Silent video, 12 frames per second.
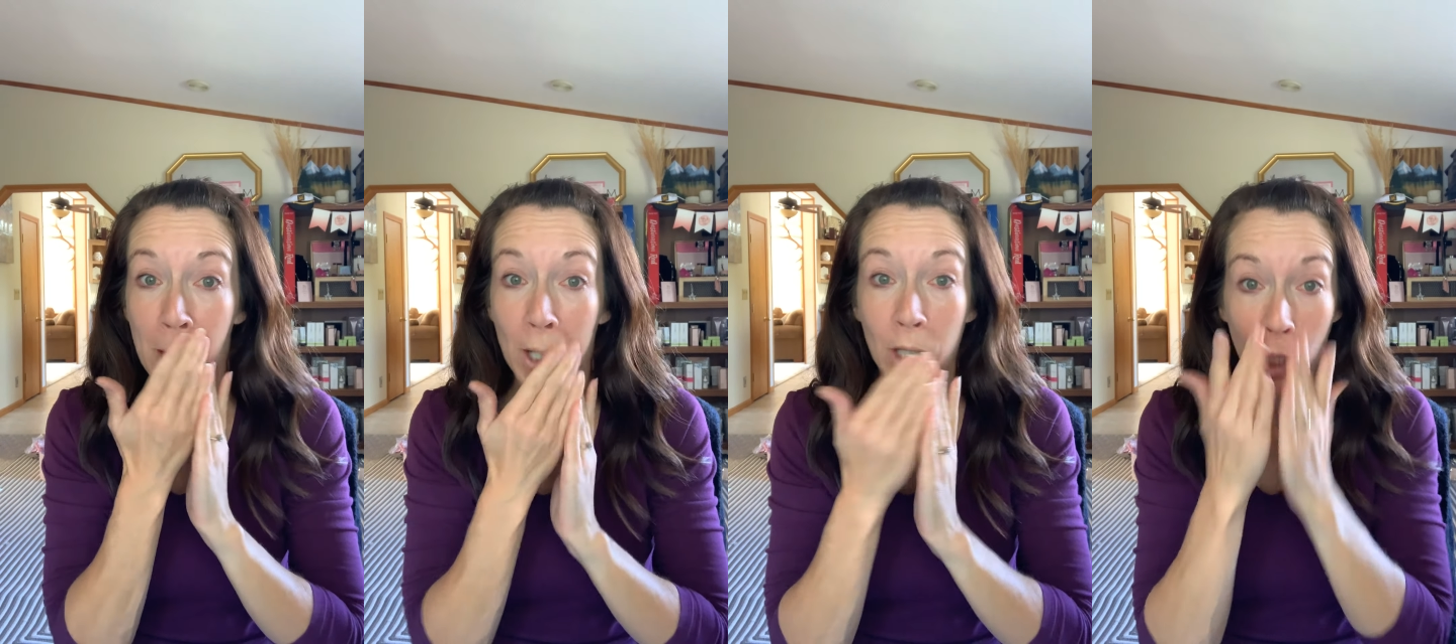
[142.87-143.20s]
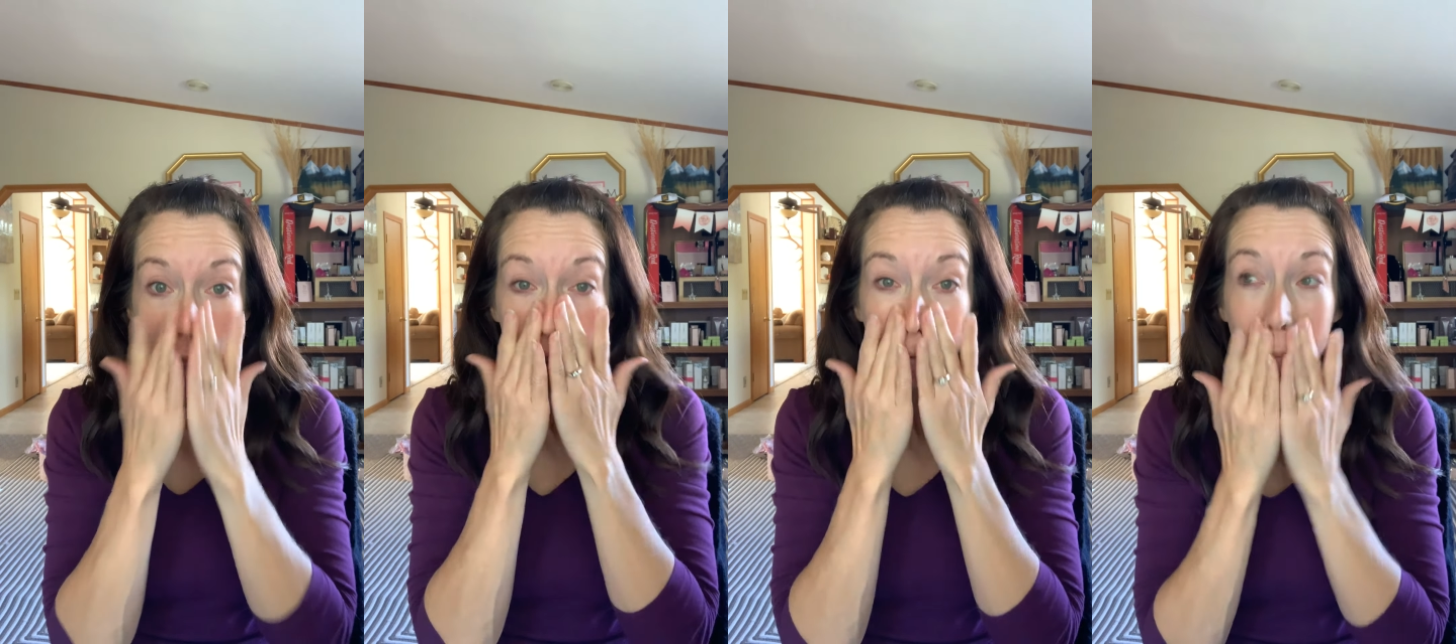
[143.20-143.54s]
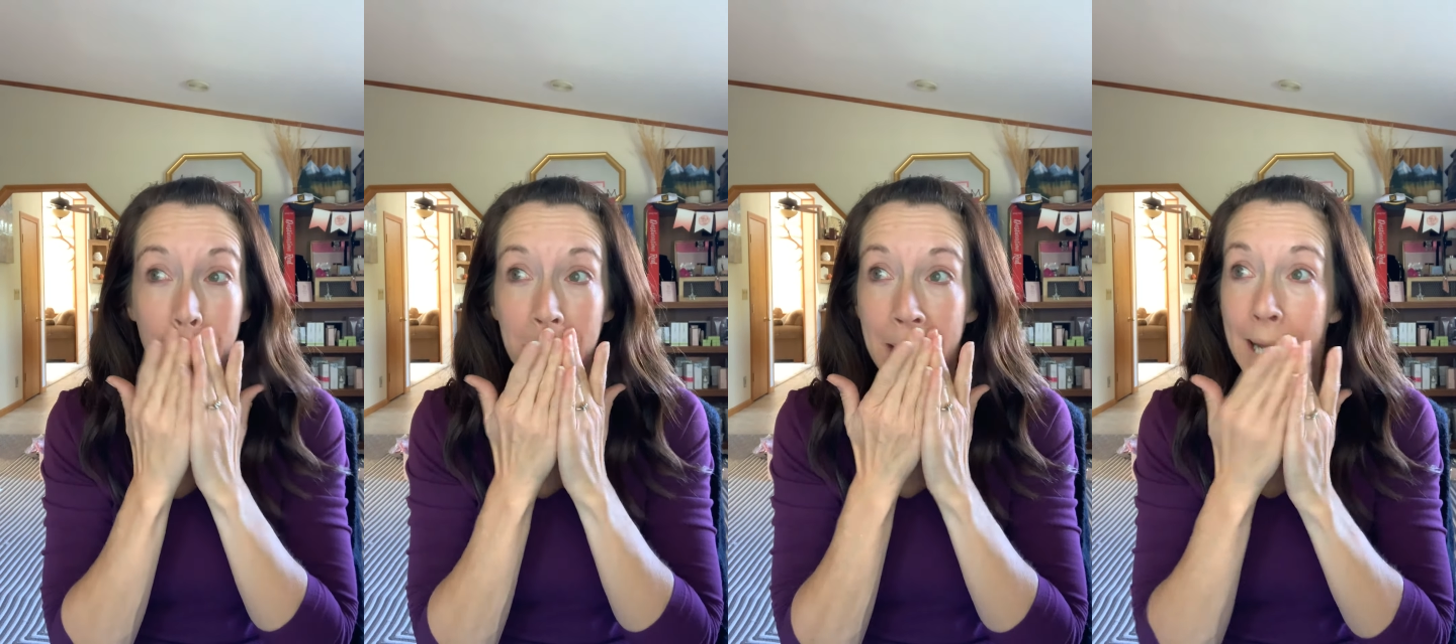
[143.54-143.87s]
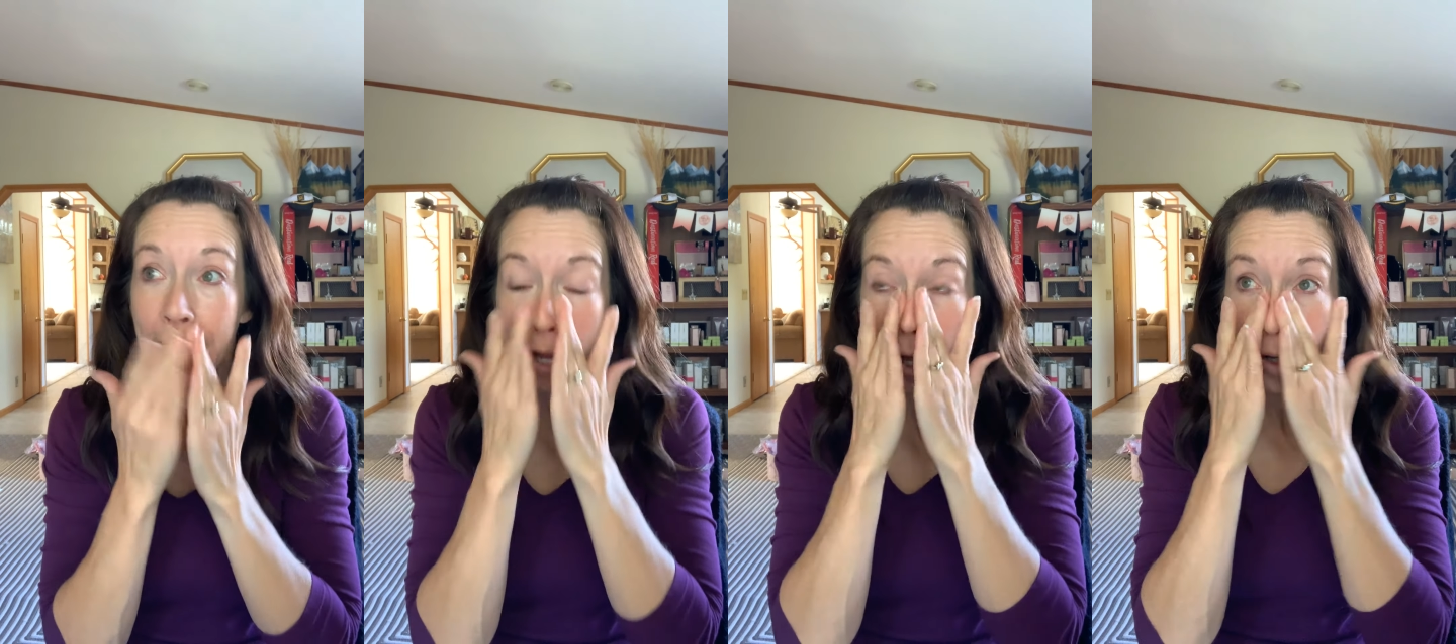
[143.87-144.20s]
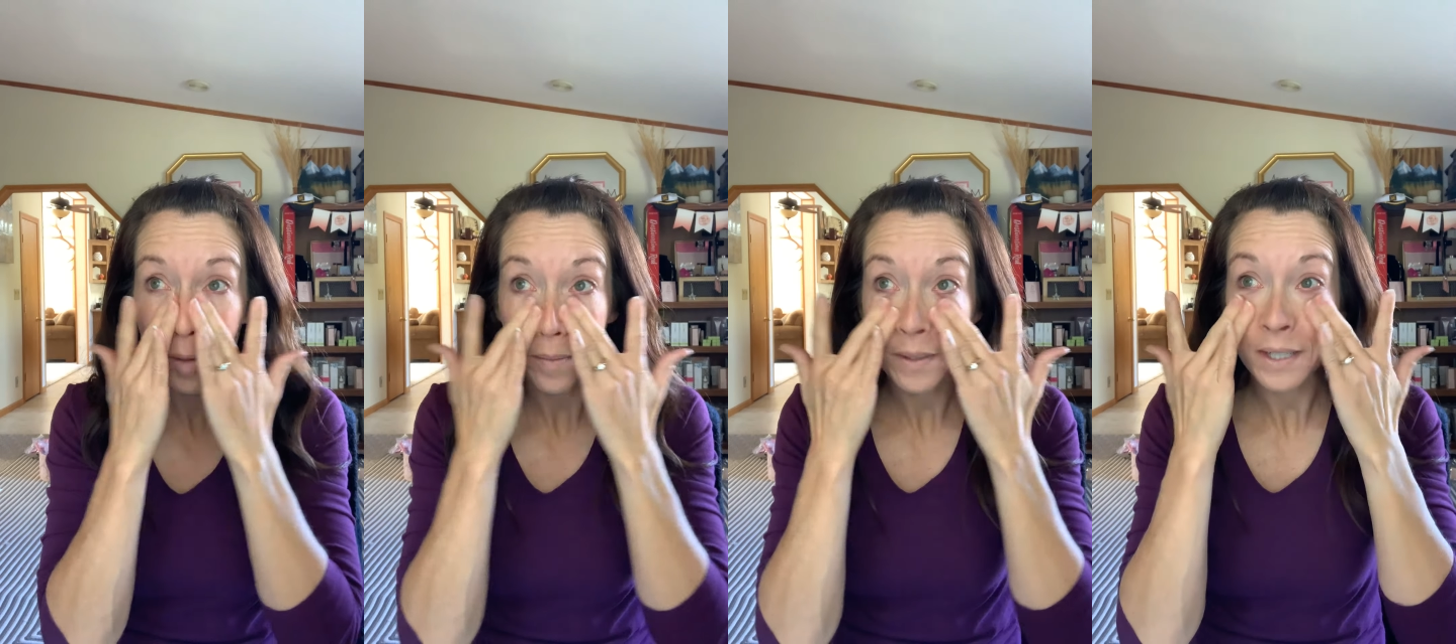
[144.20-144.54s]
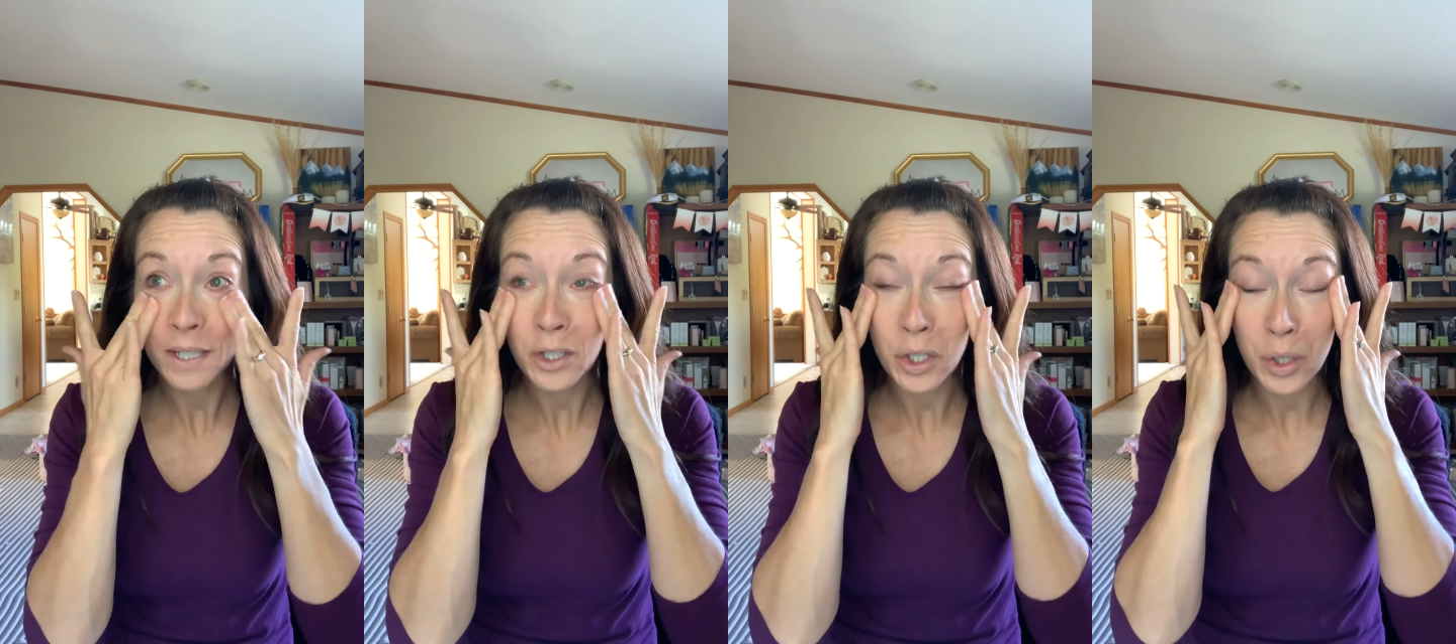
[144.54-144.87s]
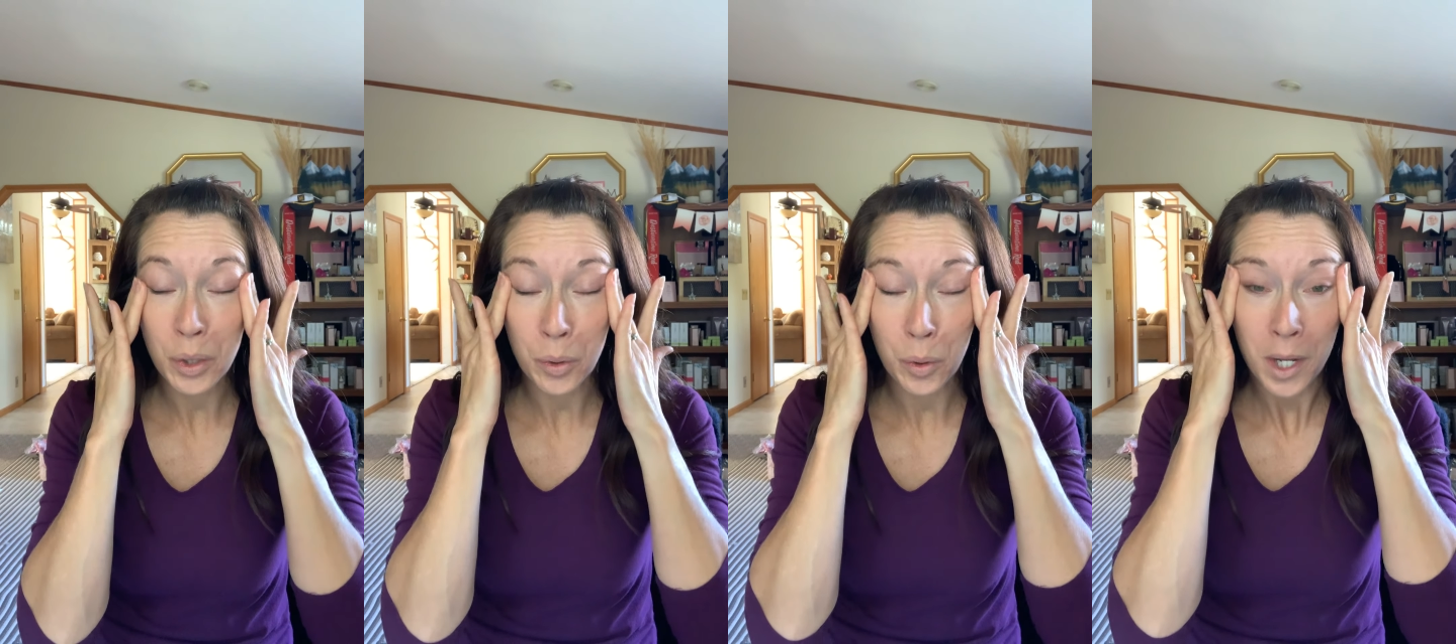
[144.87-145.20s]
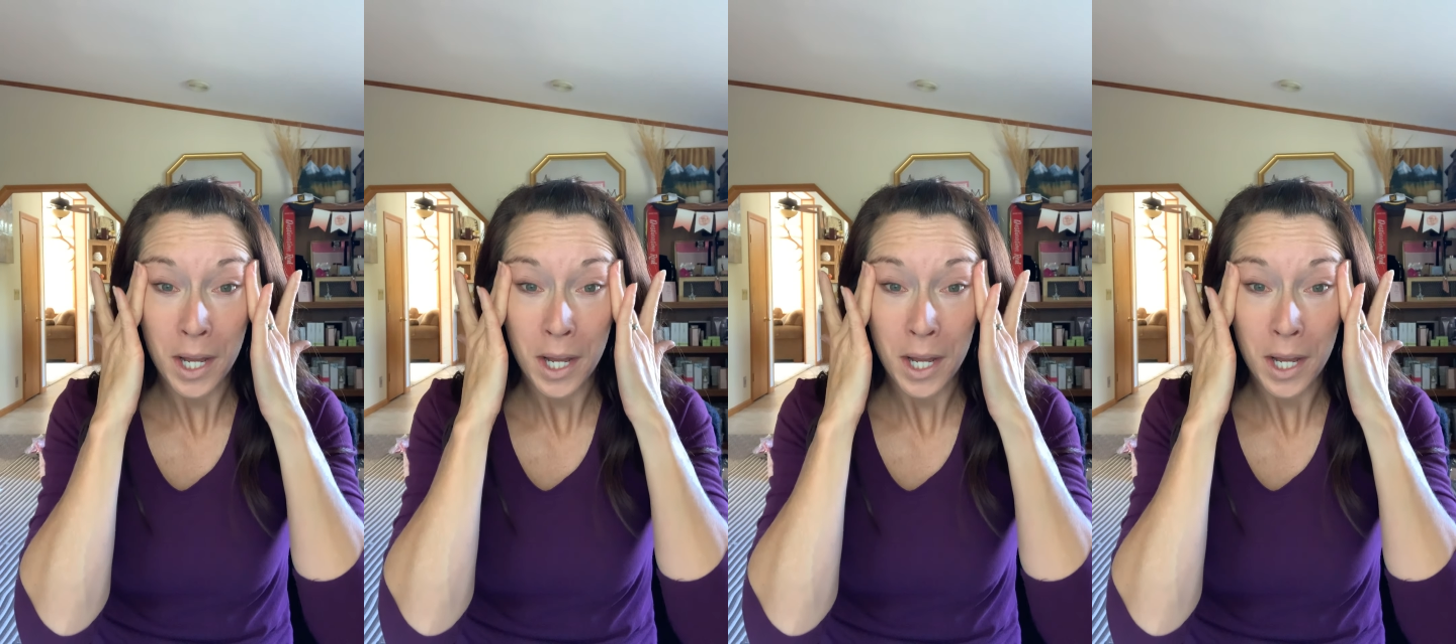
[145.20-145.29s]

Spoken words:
look, and it helps to